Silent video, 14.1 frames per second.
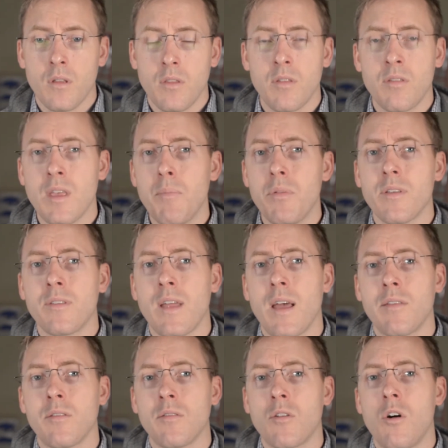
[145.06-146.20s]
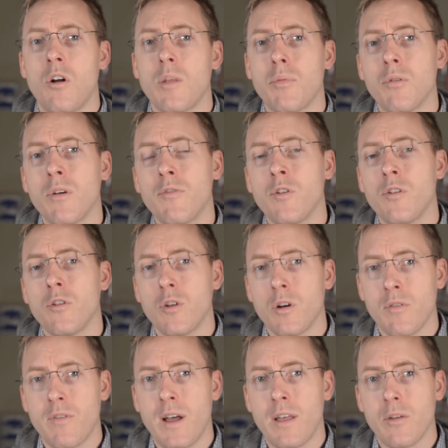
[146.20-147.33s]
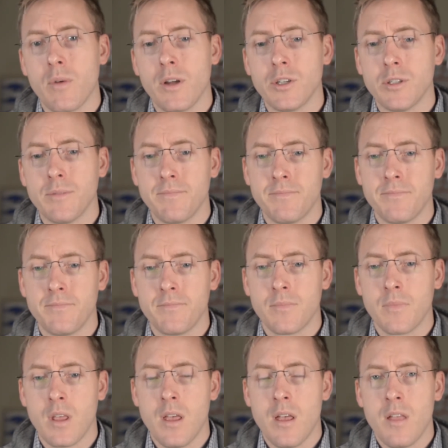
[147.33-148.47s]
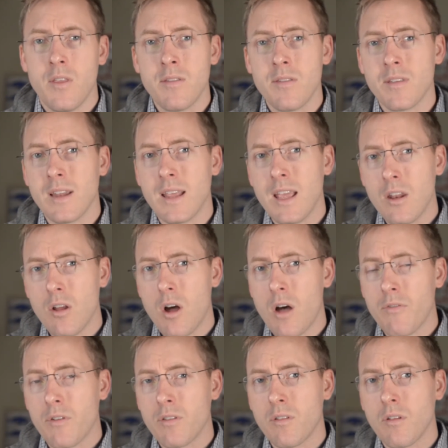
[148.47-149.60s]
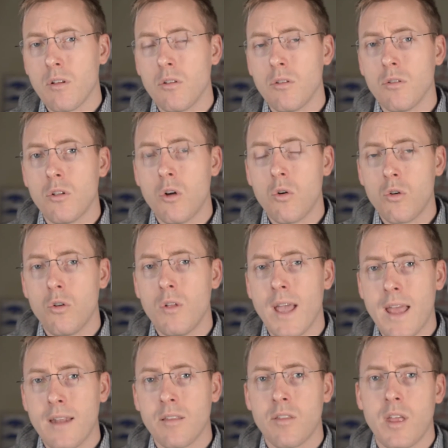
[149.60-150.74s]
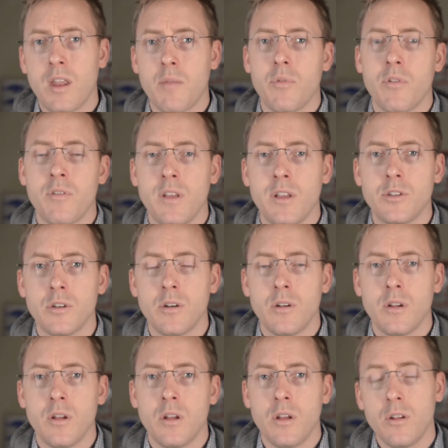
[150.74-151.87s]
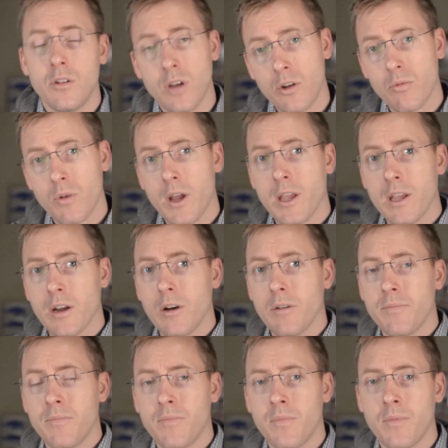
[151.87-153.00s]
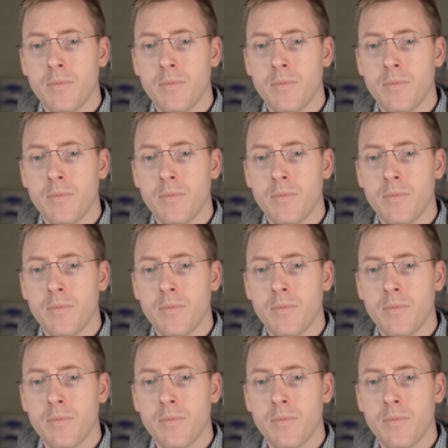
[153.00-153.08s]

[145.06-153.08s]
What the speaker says: The simplest test is called a peripheral nerve evaluation. This is an in-office local anesthetic procedure done right here.